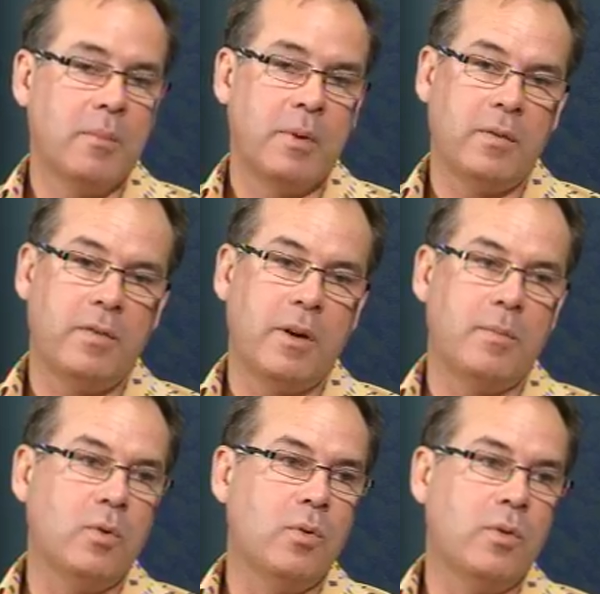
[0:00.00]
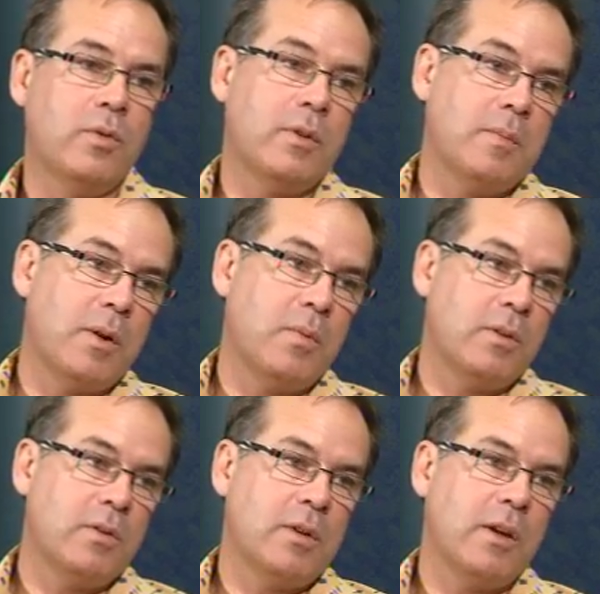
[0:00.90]
But if you're up north, you may want
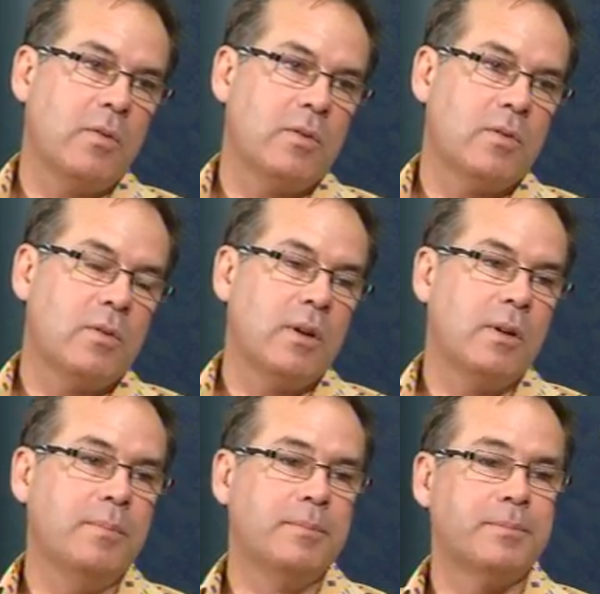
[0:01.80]
to use aqueous cream.